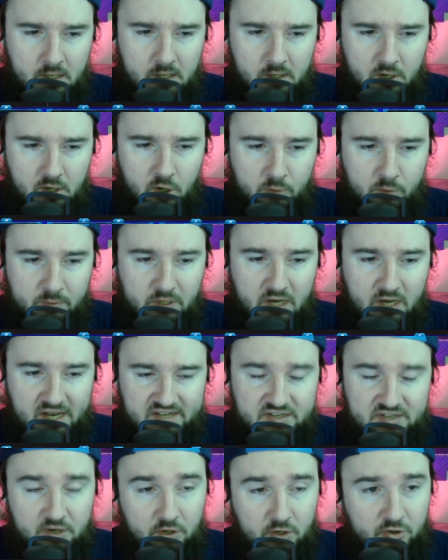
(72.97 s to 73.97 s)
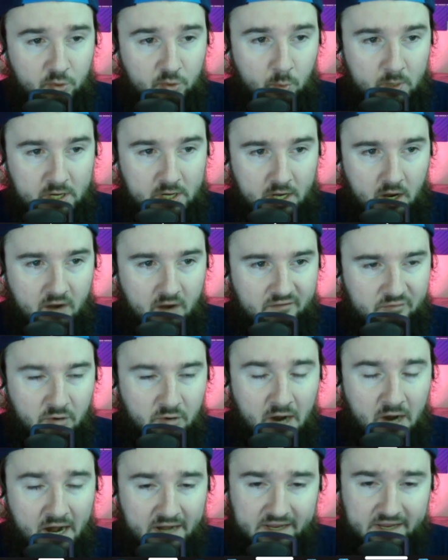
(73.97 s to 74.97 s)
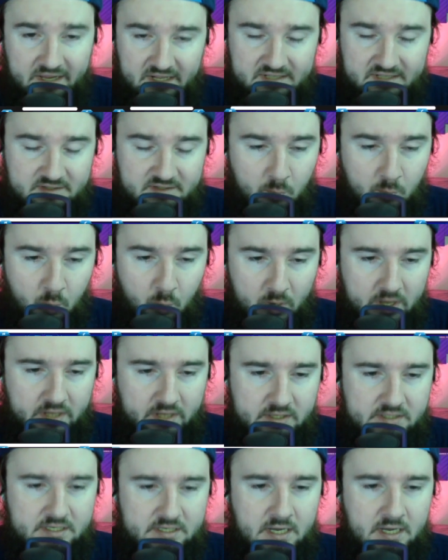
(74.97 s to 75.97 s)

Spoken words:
Hope you guys start the week off right and get some wins.